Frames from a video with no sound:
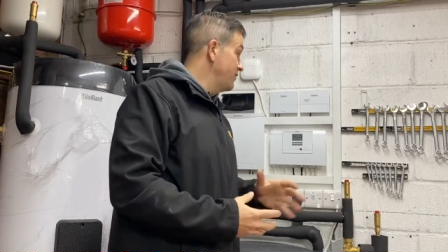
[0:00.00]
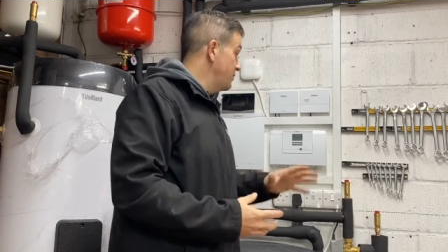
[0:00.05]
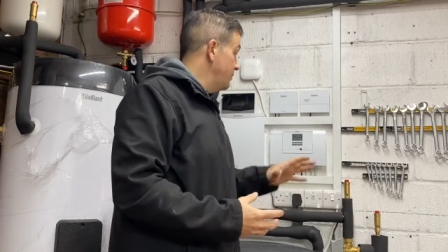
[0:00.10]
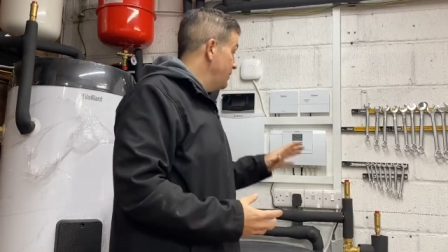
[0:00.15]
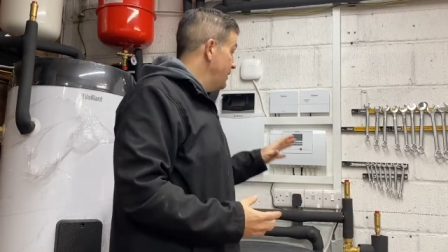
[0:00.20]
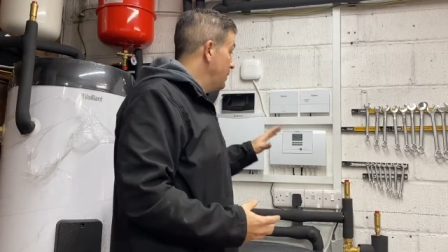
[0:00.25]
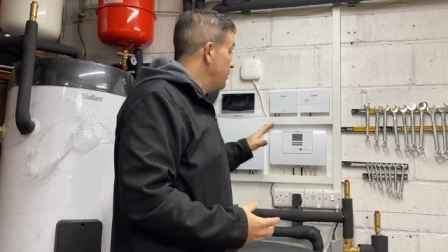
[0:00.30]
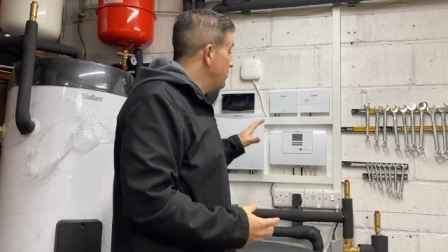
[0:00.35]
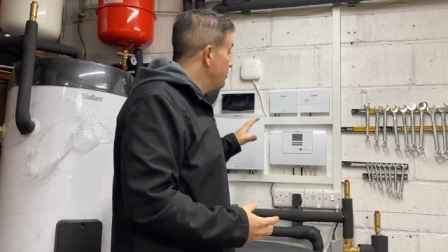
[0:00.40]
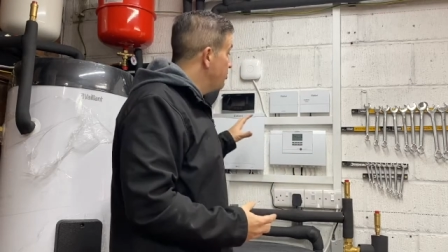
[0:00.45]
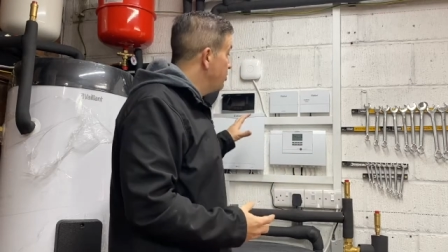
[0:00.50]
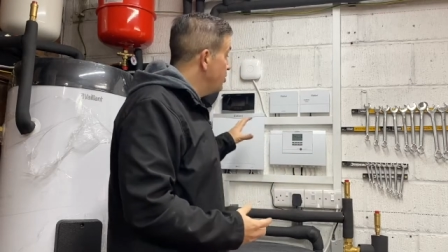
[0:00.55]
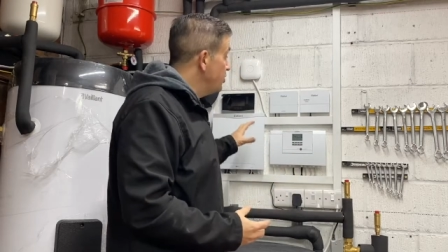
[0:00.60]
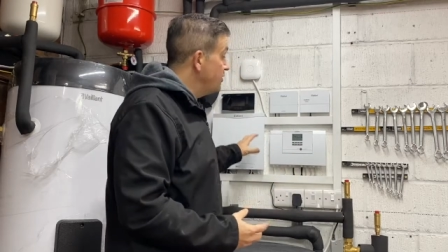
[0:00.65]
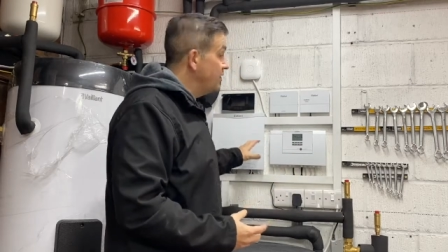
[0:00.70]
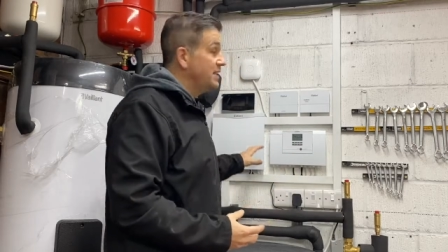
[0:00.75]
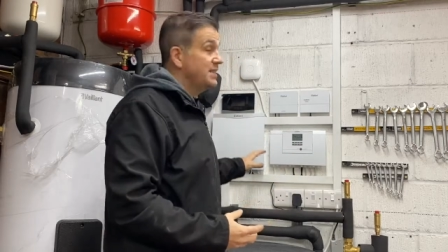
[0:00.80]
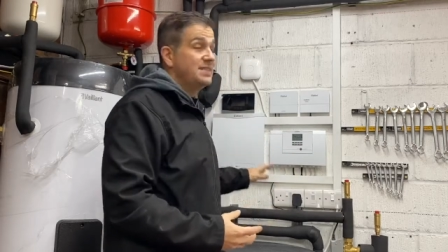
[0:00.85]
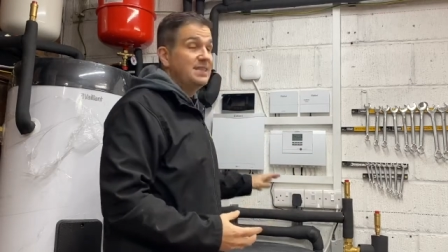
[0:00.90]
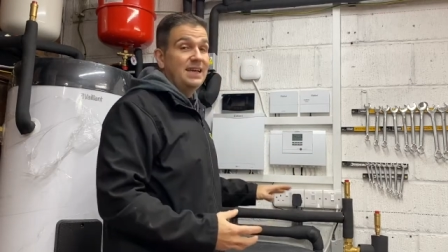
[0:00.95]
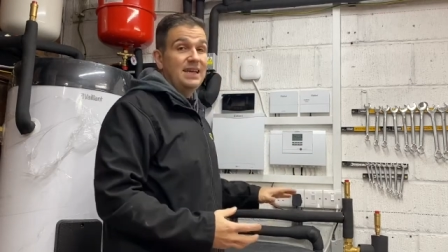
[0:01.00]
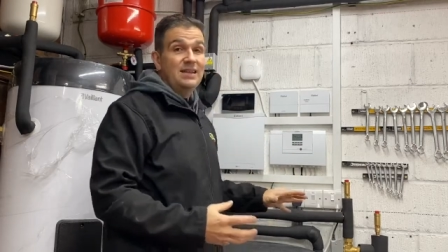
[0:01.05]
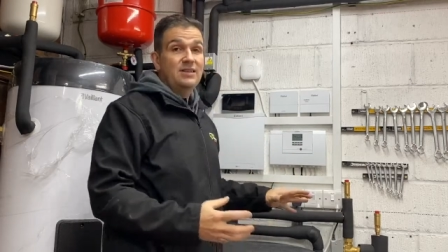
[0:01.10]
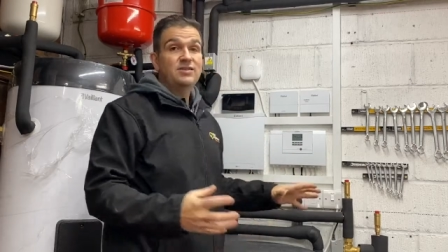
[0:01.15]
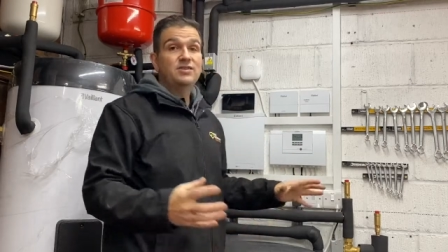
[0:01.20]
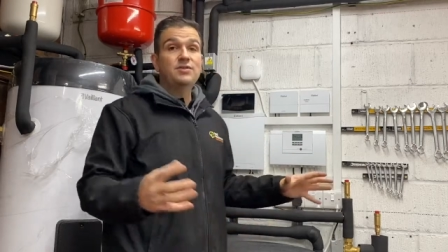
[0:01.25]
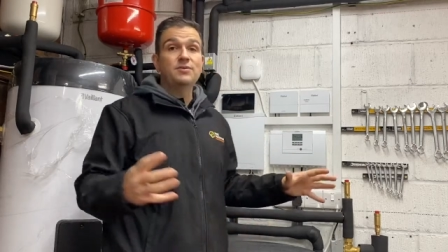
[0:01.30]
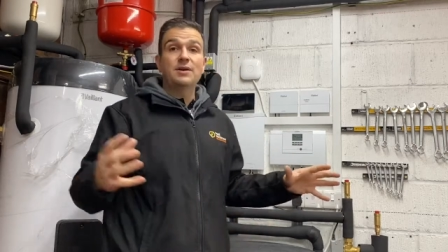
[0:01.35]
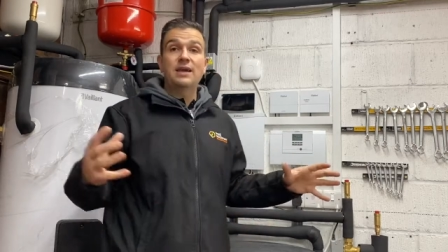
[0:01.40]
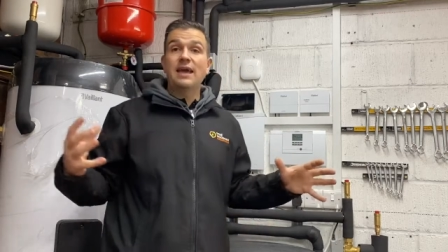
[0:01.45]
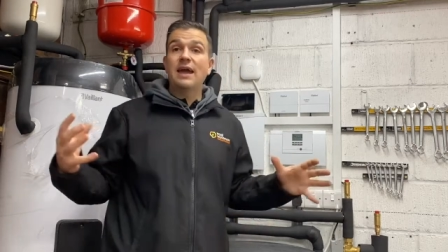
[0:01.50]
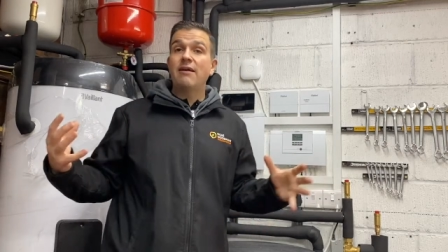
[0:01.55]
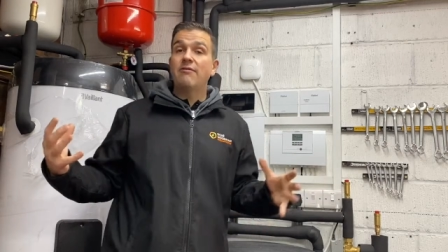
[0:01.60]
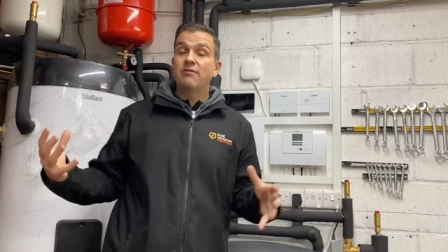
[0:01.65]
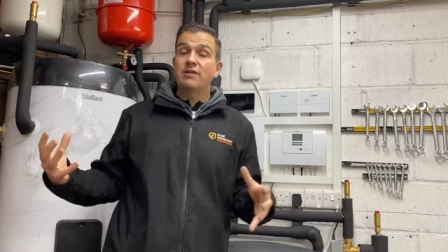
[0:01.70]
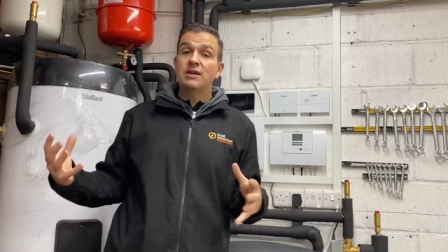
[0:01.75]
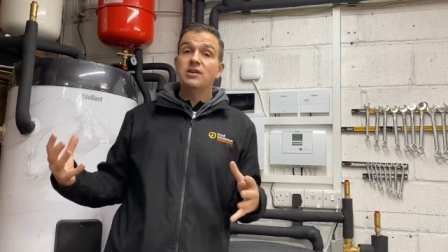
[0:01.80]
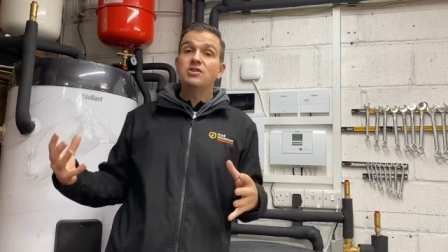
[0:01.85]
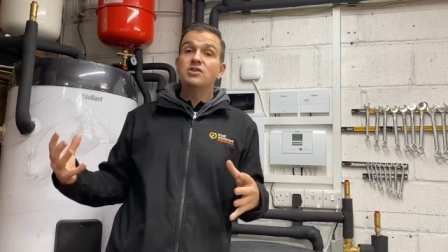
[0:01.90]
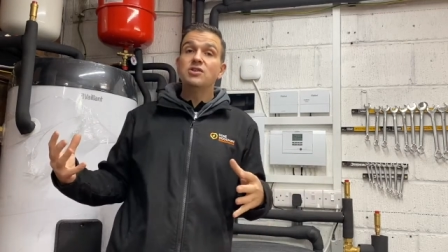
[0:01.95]
to be able to put this into a
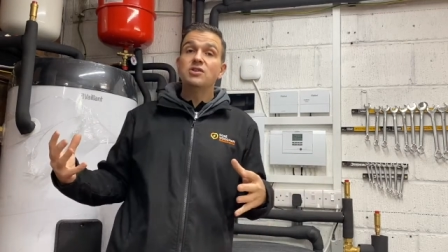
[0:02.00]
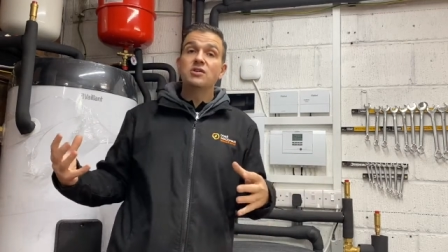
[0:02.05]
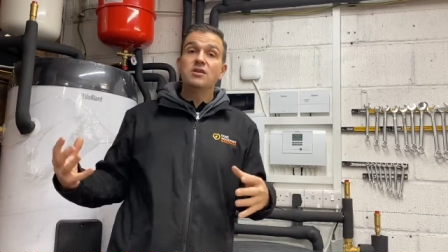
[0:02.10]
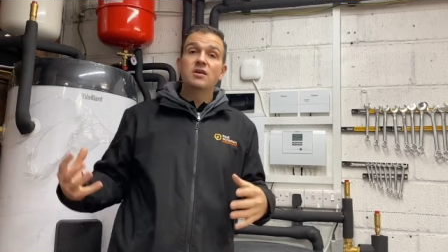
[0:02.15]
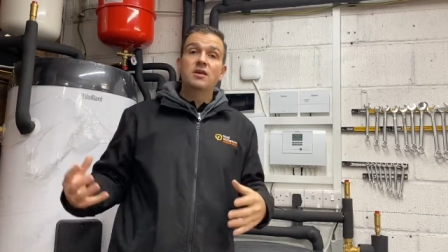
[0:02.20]
garage,